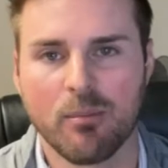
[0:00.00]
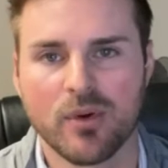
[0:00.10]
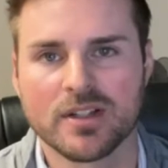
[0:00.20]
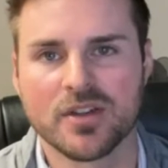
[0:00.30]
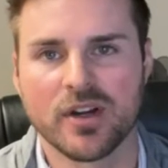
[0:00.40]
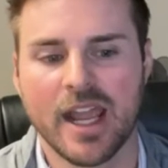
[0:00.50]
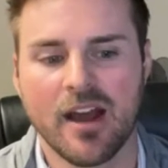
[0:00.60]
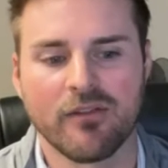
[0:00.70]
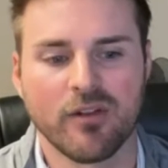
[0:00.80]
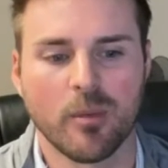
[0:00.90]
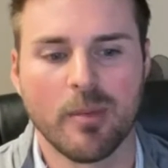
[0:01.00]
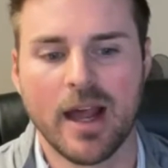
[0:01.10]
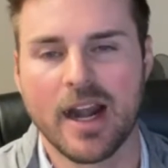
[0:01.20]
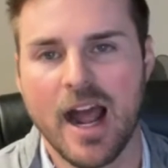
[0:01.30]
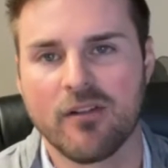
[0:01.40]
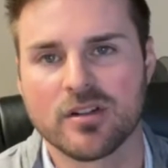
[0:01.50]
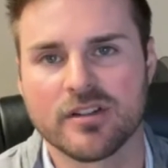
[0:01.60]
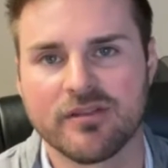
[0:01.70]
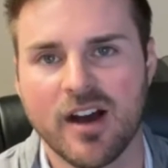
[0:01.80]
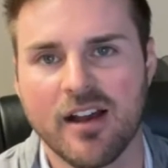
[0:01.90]
rates are down from about an average
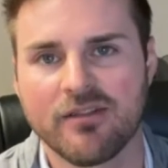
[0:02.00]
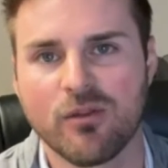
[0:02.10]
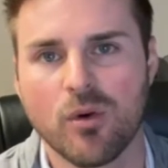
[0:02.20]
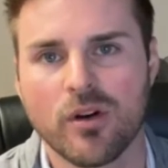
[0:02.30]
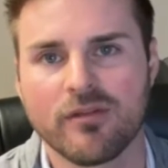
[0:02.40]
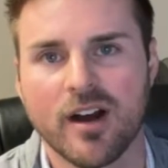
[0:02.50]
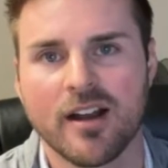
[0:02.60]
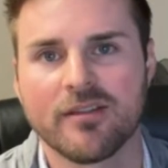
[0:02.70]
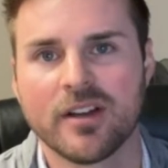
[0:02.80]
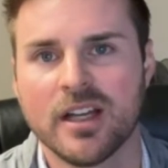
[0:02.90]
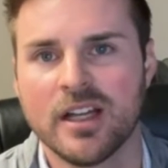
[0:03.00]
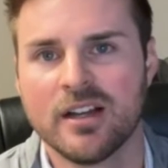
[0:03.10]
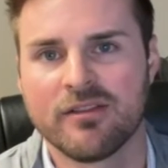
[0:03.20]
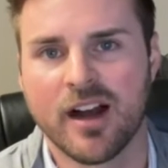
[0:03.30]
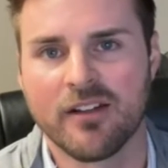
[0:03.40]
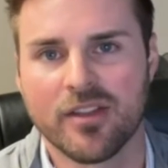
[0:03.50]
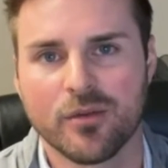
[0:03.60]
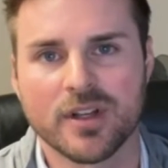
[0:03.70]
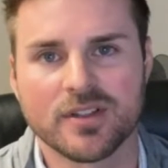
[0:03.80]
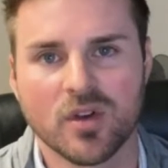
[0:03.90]
of 5.4 to
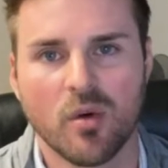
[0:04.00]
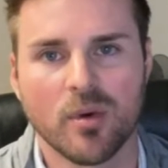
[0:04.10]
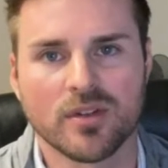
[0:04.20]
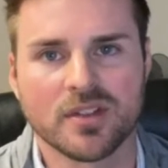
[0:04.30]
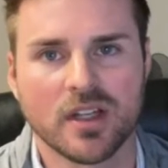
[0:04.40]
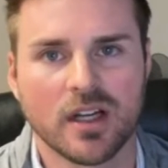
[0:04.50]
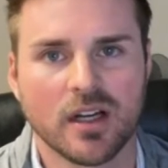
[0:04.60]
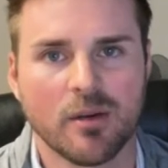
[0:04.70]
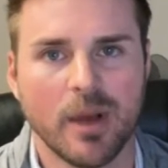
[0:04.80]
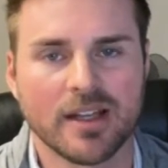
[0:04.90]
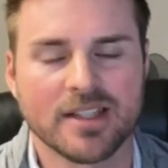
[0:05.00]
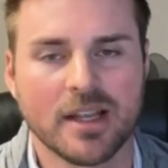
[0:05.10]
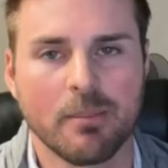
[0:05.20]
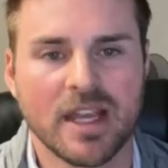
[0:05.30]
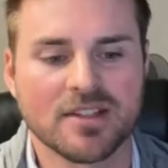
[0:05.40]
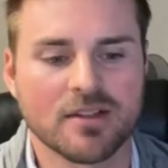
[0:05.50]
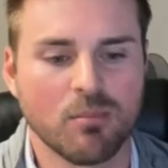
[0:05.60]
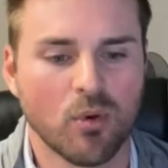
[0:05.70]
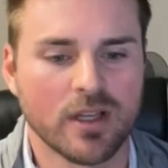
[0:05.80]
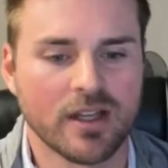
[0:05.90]
5.3, so almost about 10 basis
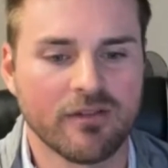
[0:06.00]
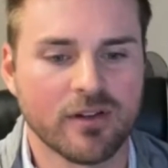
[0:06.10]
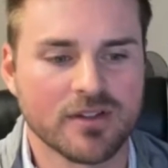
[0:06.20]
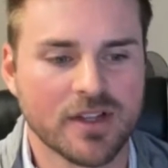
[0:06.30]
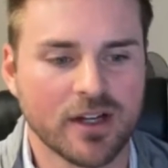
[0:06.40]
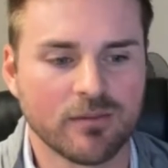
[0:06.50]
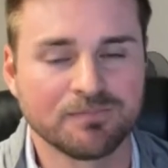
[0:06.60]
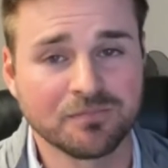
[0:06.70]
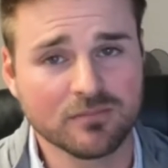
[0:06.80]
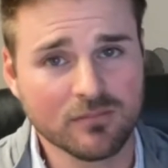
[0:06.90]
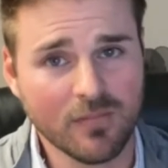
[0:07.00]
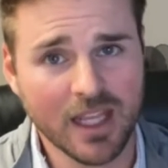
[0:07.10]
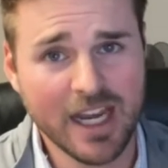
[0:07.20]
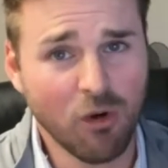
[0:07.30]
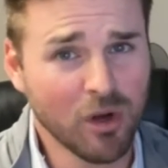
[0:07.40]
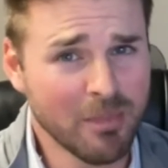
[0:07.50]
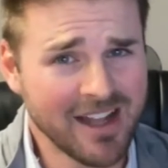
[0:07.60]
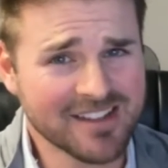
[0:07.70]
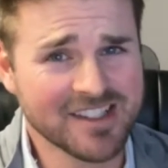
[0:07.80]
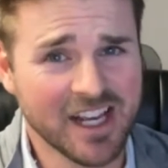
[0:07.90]
point difference there. Now, what
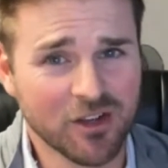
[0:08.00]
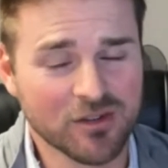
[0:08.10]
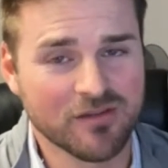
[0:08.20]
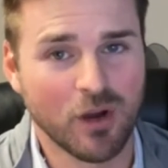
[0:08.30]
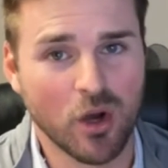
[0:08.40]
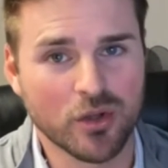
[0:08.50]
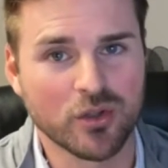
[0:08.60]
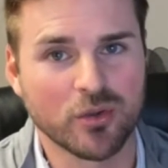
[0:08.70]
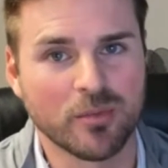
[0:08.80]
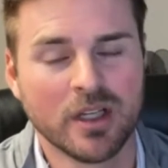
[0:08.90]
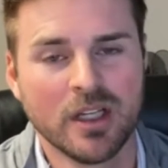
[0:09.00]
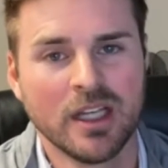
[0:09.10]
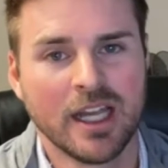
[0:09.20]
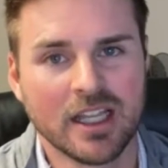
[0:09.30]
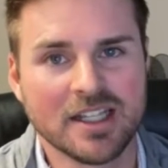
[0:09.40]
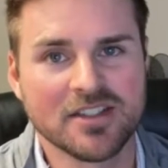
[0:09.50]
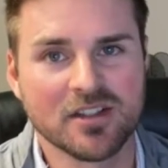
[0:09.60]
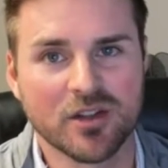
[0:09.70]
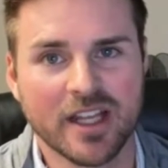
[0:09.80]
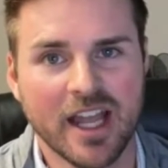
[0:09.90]
about sales volume? At least
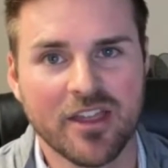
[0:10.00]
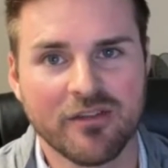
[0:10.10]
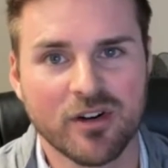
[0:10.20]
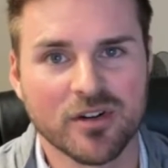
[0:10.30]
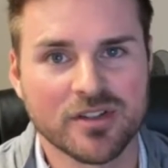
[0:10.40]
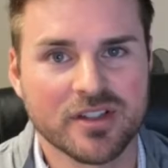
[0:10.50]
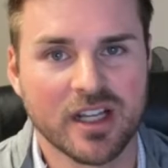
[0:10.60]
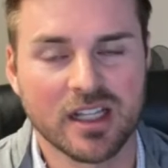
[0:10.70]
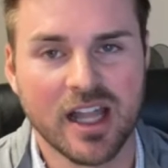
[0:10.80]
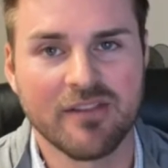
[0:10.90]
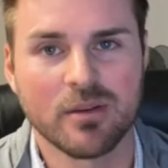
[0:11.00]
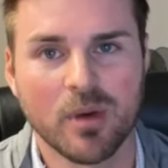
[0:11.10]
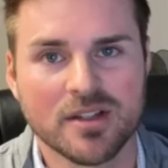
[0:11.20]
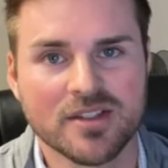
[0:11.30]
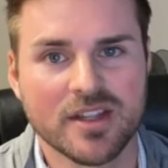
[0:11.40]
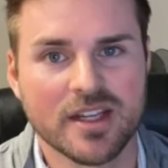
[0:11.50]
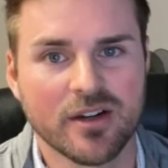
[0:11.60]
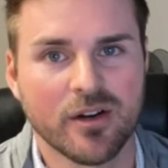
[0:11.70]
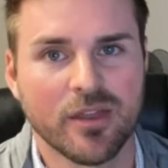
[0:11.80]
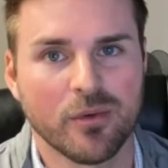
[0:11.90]
looking at the first 11 months of the
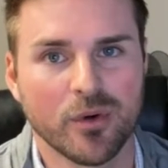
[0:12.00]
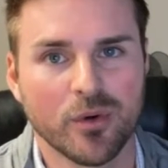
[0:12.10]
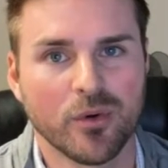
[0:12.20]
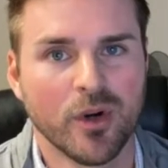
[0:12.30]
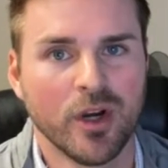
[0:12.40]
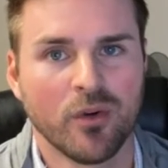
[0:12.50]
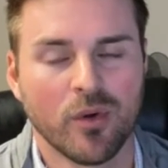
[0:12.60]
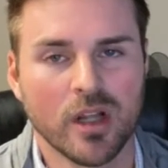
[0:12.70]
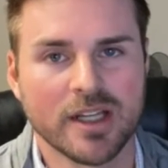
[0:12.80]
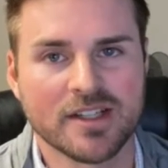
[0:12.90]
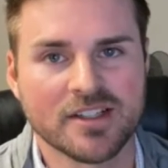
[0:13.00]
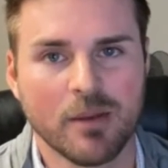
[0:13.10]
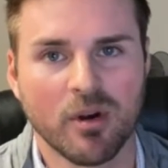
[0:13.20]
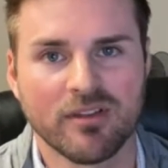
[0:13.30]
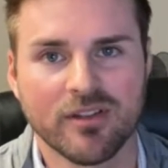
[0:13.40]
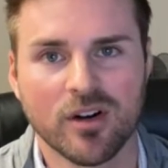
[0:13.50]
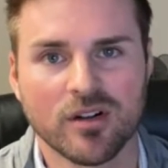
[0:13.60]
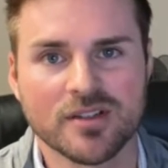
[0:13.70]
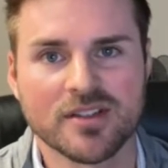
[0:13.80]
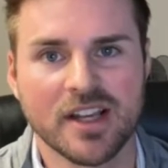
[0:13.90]
year through really December
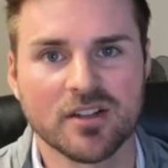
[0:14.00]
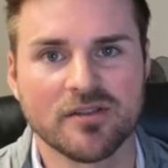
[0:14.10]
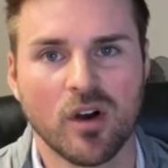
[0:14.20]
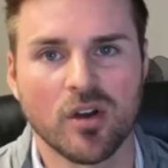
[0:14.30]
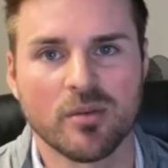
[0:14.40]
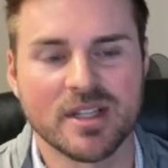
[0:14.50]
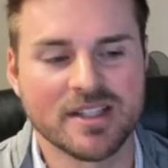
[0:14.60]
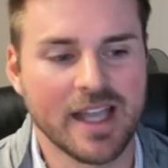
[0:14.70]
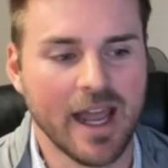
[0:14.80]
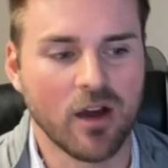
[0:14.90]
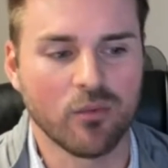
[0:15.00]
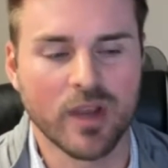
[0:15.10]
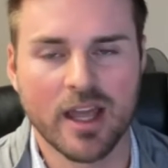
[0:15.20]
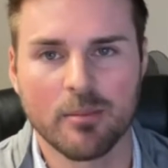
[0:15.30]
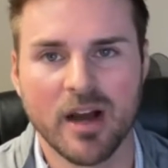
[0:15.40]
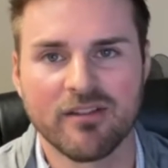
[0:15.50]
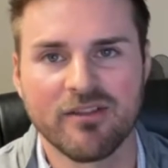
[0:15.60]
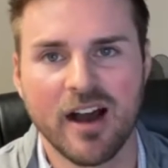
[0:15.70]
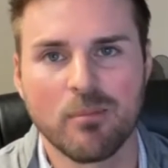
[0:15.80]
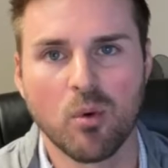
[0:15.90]
1st, sales volume is down. We had about
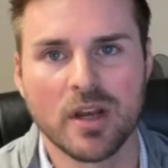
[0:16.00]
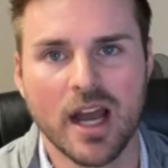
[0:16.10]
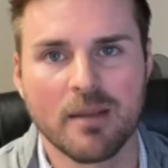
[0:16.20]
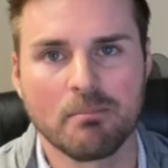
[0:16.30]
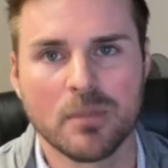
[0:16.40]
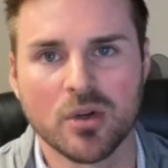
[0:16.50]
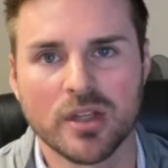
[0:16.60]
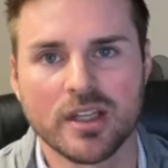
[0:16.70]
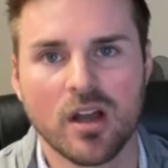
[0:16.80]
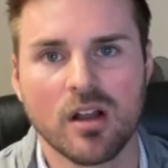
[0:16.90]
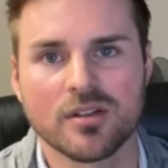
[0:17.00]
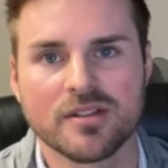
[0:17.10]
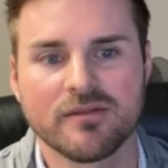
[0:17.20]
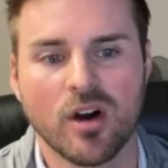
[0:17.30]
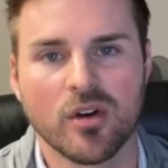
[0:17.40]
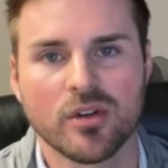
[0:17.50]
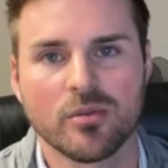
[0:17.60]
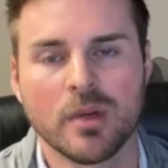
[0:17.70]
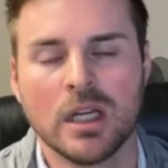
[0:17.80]
$5.9 billion in volume